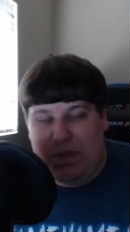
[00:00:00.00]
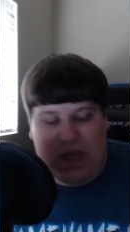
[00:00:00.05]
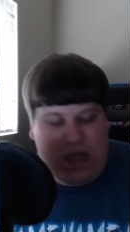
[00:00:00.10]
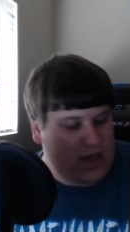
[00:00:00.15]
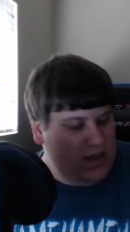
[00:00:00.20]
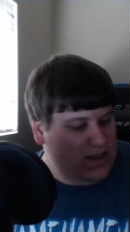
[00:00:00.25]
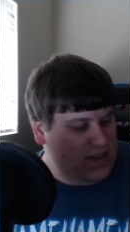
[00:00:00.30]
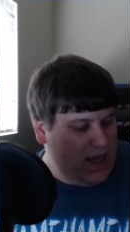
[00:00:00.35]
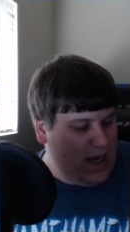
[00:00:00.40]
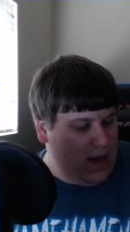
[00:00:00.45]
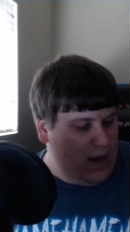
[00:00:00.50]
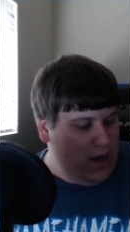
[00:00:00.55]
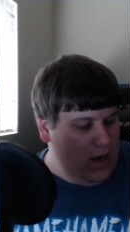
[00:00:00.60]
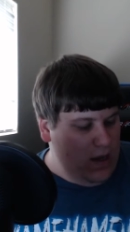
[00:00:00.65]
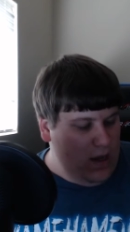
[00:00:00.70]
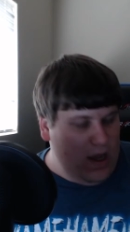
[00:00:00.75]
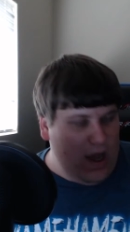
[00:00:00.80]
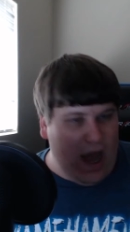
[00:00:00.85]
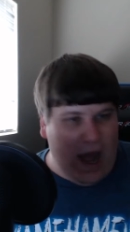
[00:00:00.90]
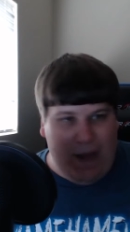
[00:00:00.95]
Is that
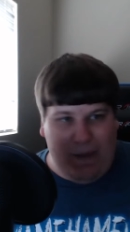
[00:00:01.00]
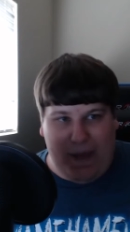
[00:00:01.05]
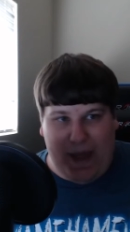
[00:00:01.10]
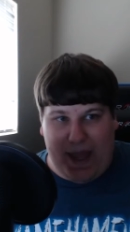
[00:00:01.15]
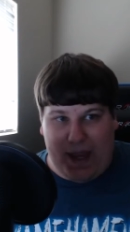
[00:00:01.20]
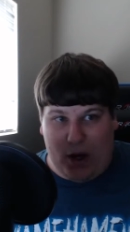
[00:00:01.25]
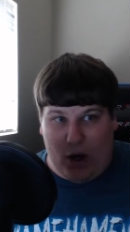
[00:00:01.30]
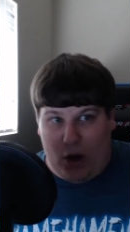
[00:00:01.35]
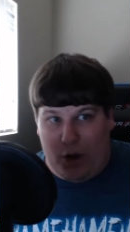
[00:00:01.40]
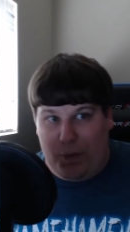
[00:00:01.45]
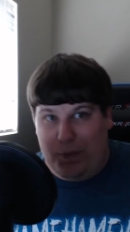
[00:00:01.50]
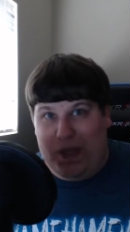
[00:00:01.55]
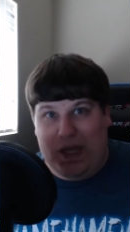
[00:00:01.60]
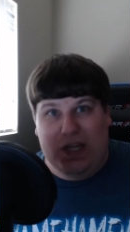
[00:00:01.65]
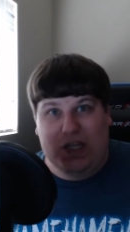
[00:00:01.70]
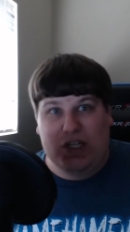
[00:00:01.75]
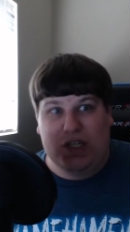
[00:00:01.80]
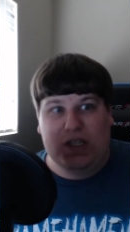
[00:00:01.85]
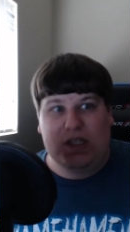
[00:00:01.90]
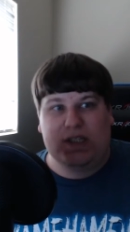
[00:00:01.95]
I like
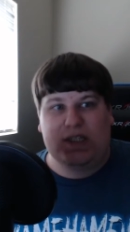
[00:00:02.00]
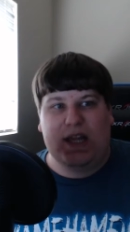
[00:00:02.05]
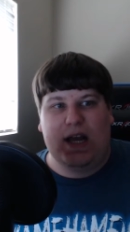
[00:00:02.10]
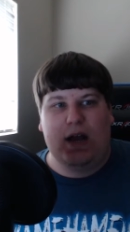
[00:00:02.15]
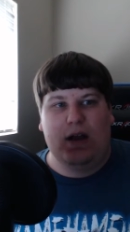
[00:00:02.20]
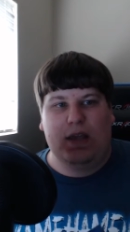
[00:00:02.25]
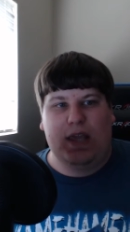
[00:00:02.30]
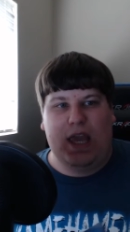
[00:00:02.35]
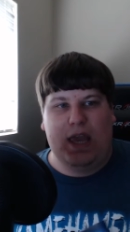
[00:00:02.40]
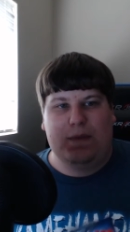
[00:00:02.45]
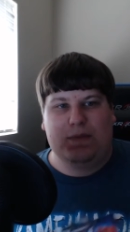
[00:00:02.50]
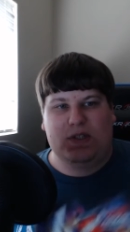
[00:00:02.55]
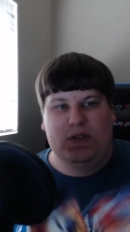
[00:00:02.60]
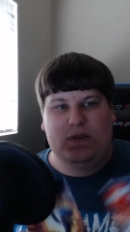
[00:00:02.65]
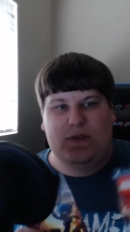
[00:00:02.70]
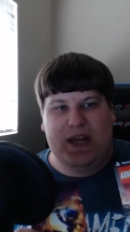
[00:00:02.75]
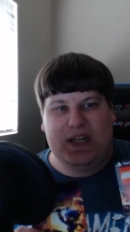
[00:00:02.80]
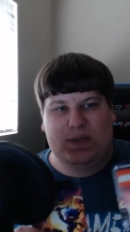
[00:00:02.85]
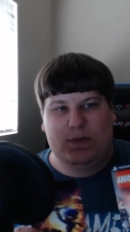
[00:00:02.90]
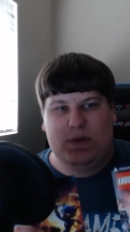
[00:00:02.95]
RPG style games, so
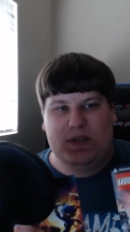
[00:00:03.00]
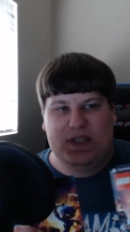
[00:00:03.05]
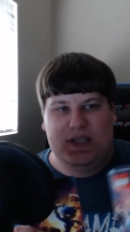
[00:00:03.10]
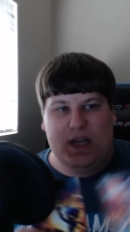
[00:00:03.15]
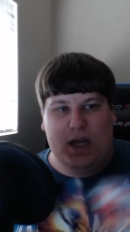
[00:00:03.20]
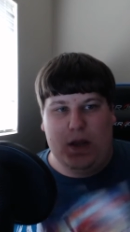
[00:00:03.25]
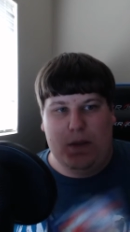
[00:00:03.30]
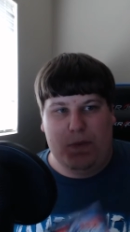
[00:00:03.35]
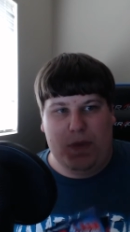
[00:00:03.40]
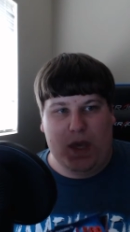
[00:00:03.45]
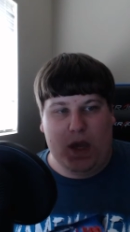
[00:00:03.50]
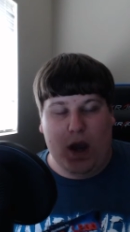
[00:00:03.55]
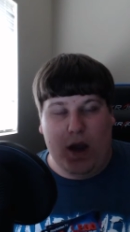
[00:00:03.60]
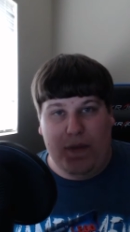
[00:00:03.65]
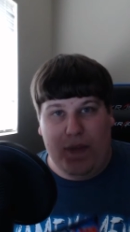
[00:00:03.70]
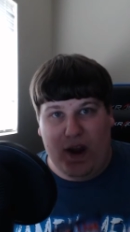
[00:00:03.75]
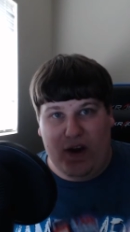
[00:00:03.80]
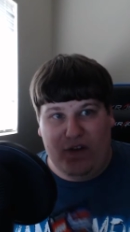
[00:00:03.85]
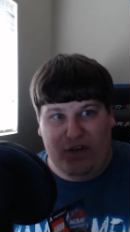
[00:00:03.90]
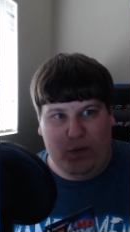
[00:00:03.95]
that's what's going to be on
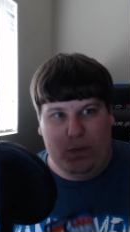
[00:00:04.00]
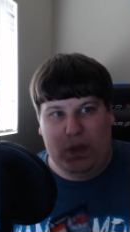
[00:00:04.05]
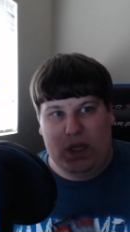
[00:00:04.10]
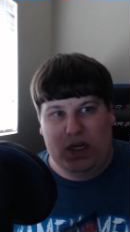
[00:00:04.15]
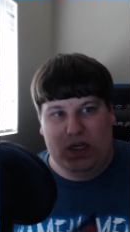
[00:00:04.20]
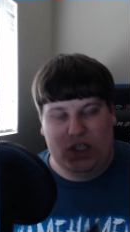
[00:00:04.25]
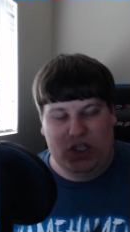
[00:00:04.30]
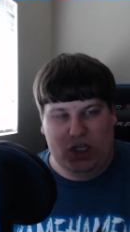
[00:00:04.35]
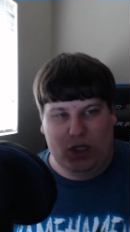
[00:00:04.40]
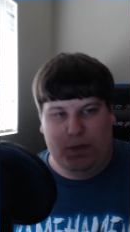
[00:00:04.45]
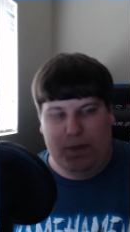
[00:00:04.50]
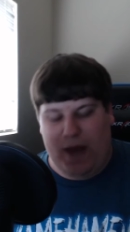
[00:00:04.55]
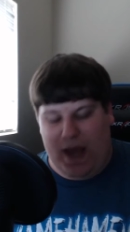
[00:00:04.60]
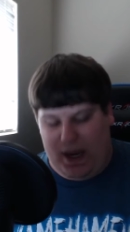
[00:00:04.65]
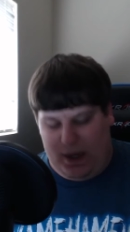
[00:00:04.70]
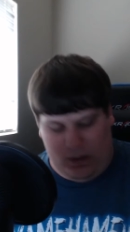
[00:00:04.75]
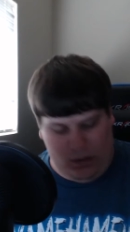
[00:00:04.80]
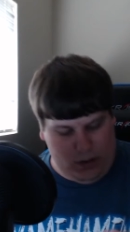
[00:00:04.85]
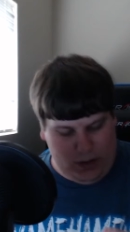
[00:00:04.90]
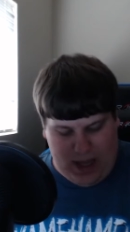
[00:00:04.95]
there for me to chill
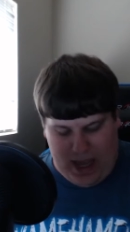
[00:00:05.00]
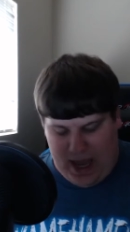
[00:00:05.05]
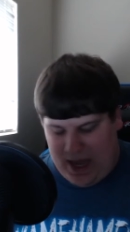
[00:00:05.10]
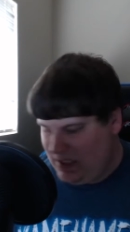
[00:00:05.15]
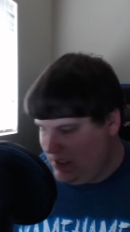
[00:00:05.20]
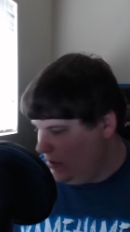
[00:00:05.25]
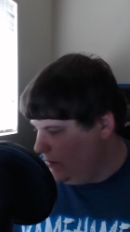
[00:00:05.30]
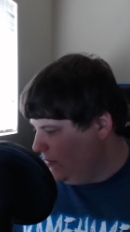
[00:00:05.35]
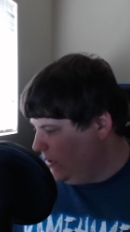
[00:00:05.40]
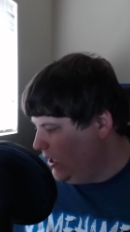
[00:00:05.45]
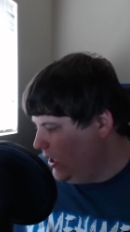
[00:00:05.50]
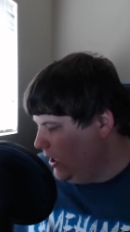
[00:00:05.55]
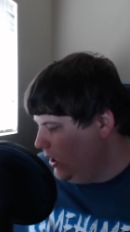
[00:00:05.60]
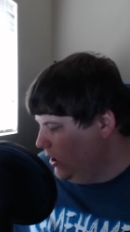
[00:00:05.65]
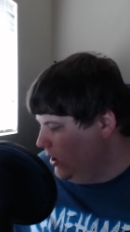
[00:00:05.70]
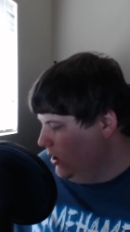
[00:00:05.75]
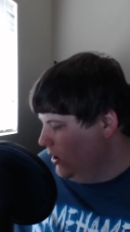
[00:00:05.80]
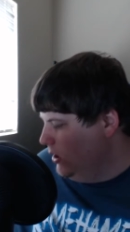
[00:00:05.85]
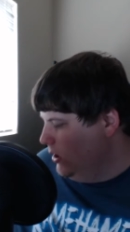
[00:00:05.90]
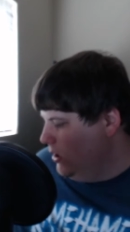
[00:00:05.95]
back and relax on
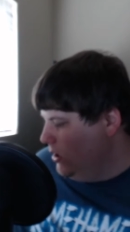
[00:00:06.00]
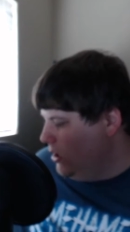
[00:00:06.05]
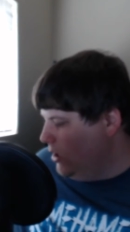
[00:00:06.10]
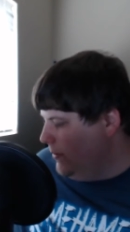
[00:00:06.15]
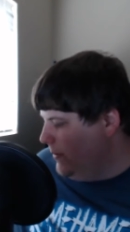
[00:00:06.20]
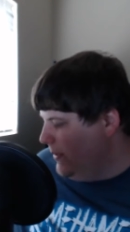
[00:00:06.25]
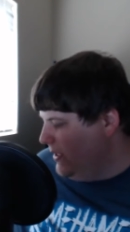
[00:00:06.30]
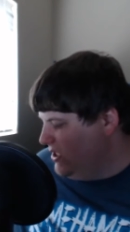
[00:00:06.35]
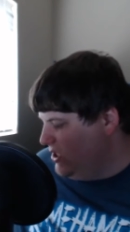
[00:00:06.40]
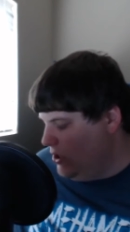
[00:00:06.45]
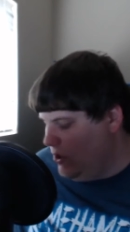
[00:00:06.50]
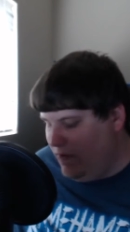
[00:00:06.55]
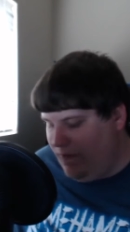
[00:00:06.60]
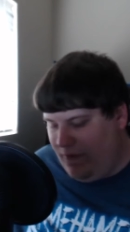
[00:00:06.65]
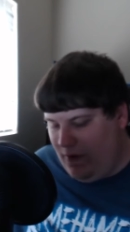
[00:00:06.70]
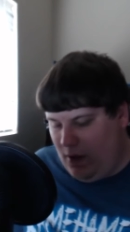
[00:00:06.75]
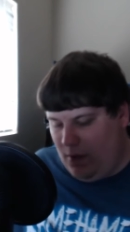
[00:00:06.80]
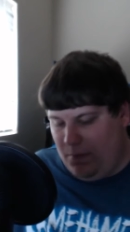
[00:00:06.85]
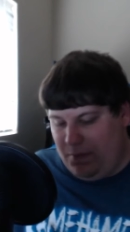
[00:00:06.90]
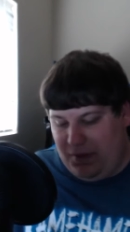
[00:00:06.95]
my
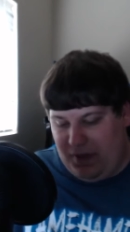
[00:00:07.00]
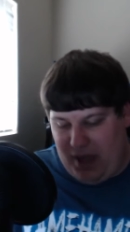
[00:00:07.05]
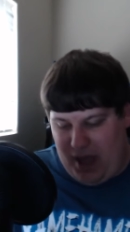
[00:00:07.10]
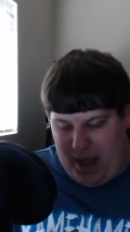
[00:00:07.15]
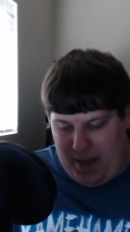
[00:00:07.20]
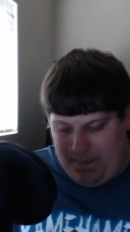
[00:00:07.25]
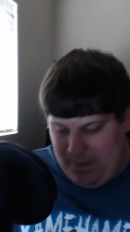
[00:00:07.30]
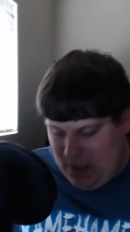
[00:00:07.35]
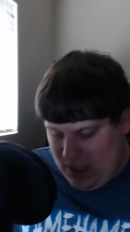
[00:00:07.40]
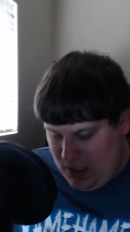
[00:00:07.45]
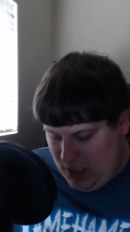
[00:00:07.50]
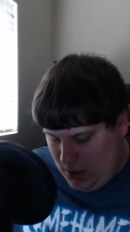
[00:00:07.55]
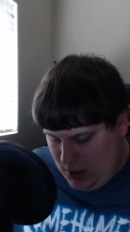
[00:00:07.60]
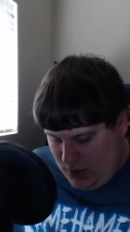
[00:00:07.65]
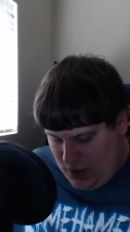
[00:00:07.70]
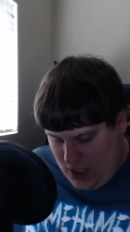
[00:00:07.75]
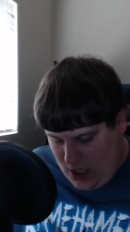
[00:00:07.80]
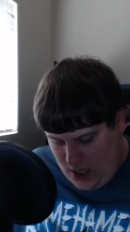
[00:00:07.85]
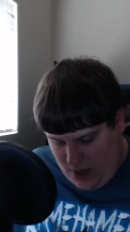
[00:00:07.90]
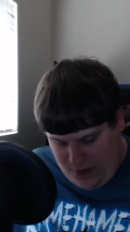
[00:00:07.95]
sofa and play.
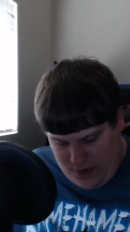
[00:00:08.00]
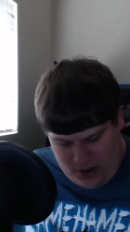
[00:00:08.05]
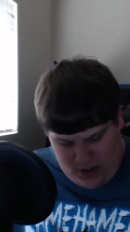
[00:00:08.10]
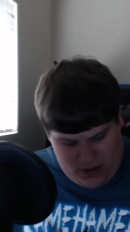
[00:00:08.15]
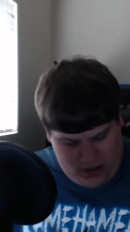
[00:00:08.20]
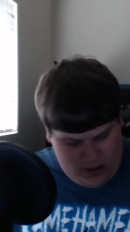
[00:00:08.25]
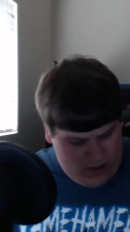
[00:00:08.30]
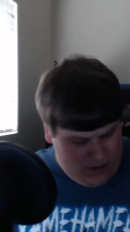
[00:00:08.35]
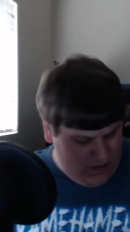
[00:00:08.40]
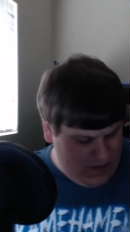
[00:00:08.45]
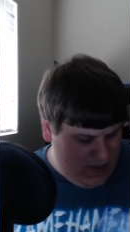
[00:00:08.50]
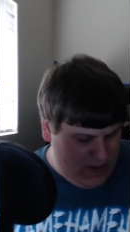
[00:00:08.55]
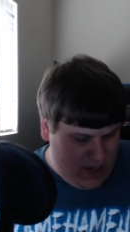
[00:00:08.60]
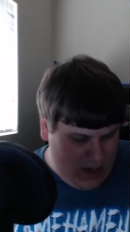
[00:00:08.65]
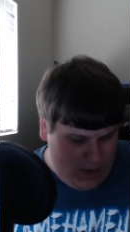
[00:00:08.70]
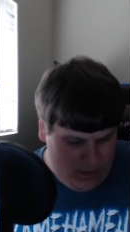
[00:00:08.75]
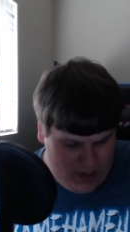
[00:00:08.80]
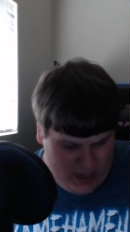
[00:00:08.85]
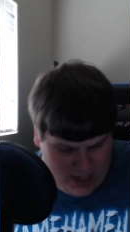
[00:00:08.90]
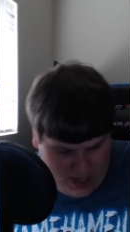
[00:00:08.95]
The other thing that we